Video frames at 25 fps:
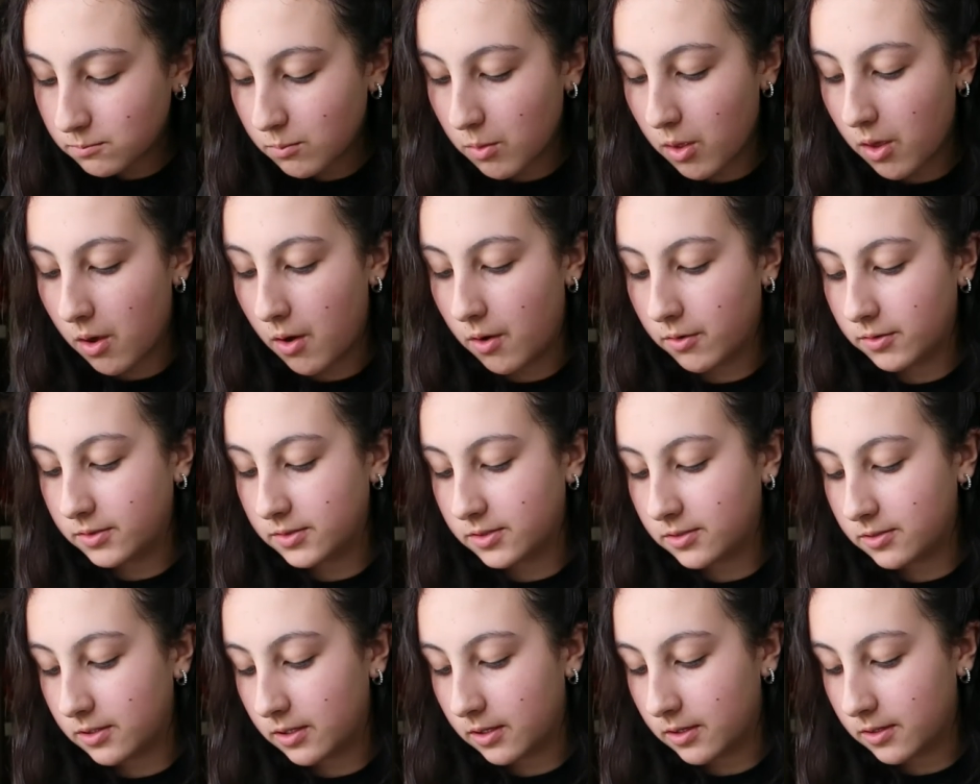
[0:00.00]
It
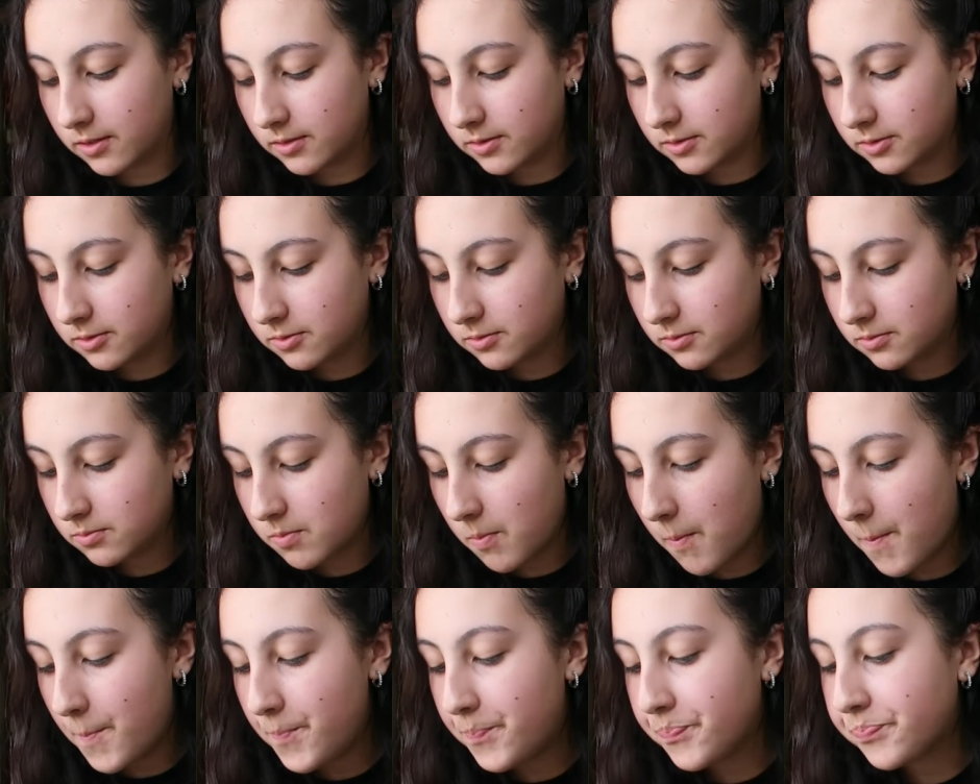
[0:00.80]
honestly is.
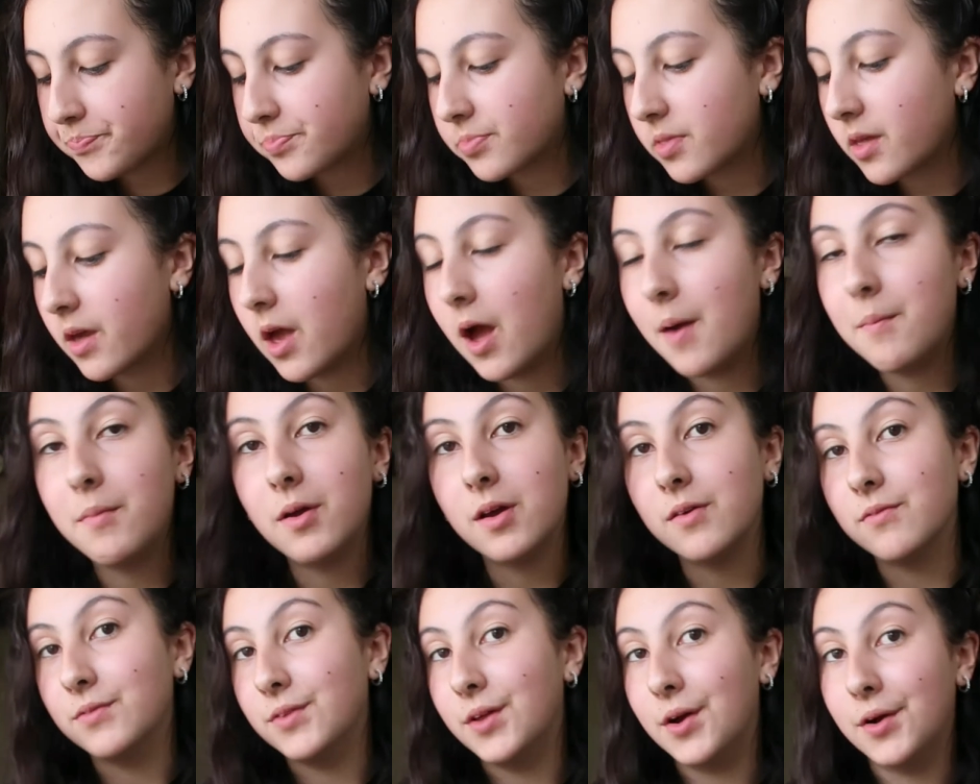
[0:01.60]
I'm
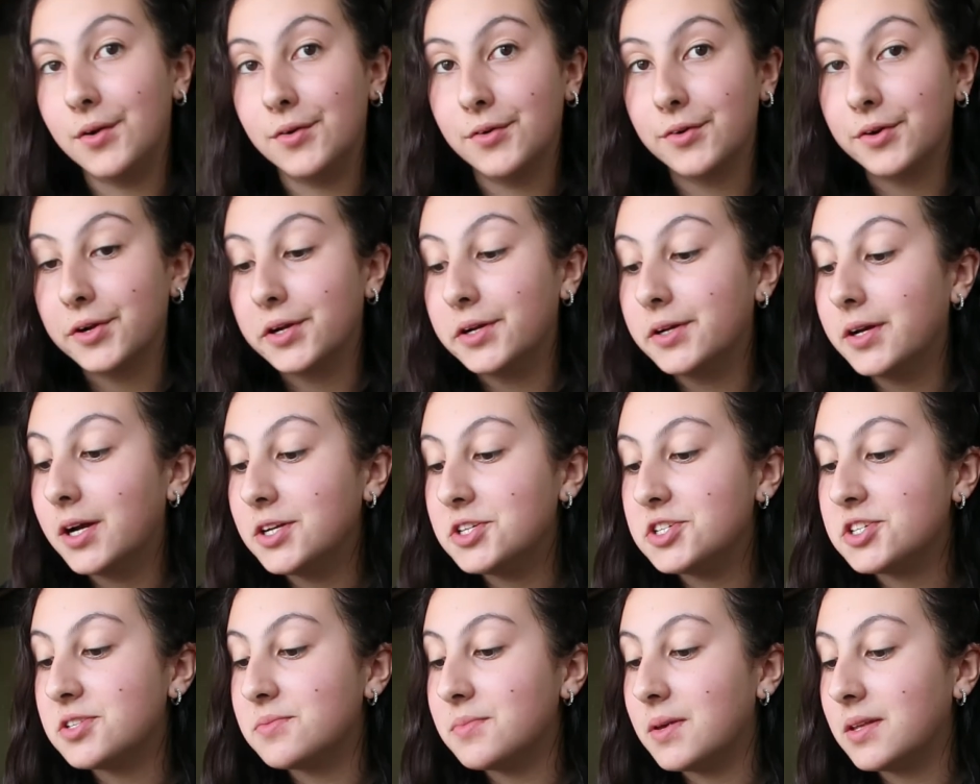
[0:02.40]
not even hungry.
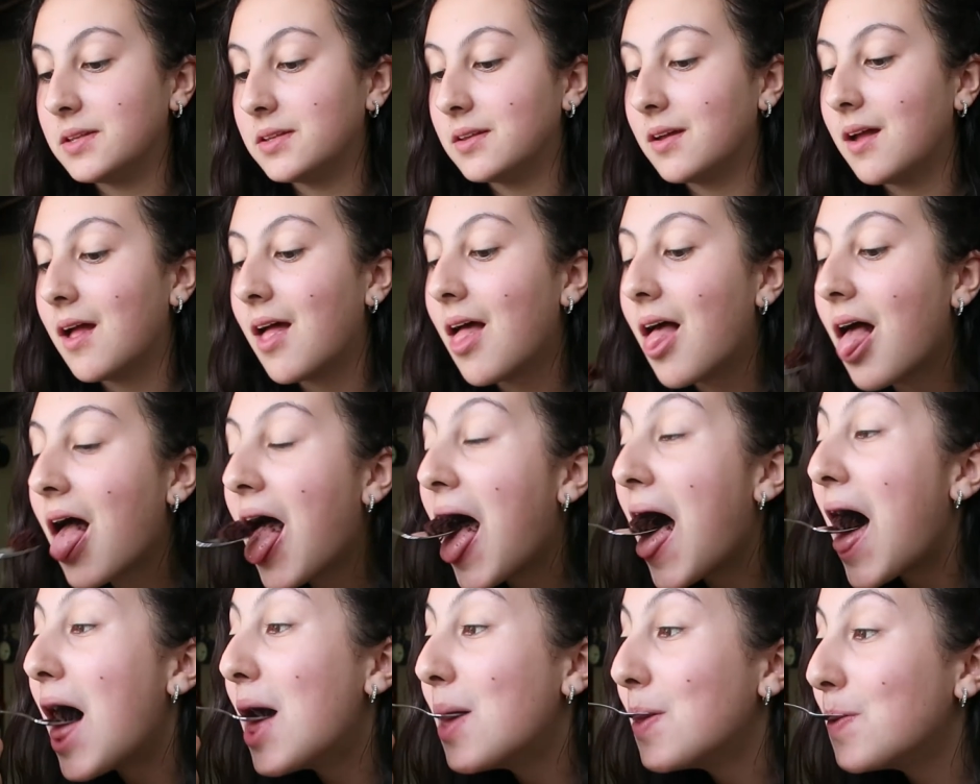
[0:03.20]
I just made
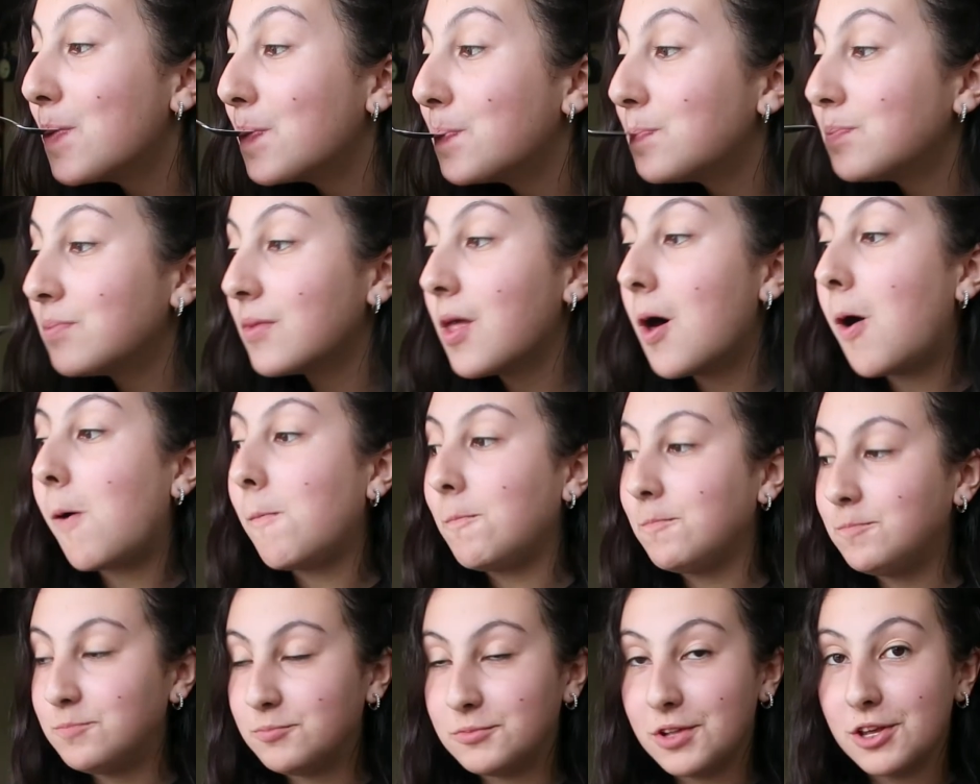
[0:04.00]

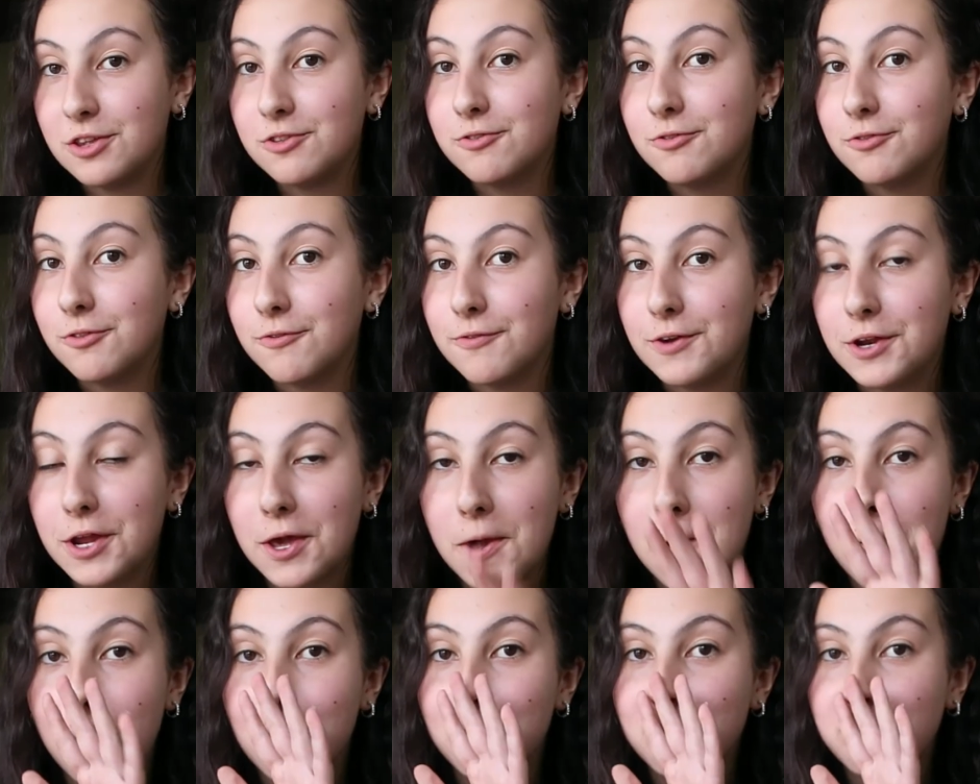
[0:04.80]
this for the
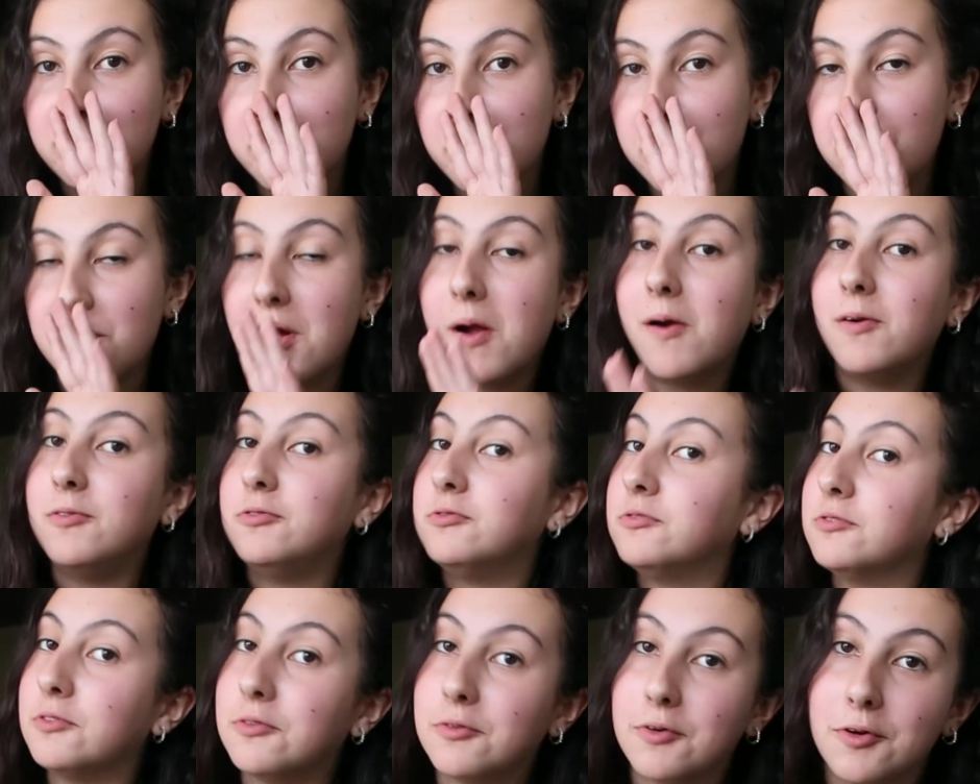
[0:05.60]
video, and that
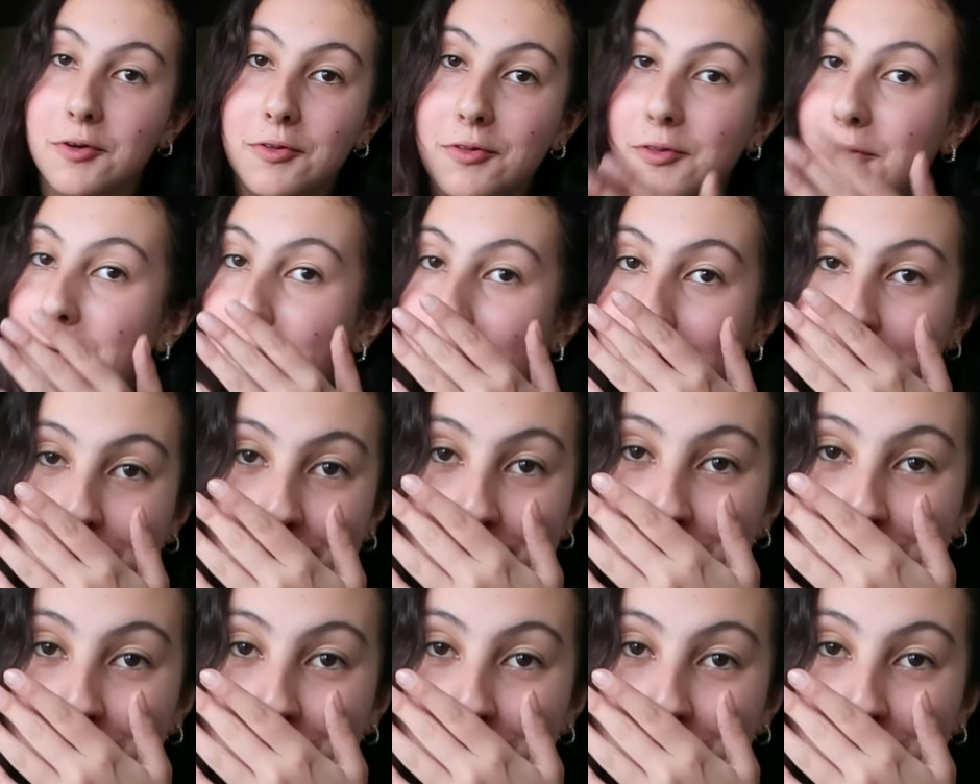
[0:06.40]
was so good though.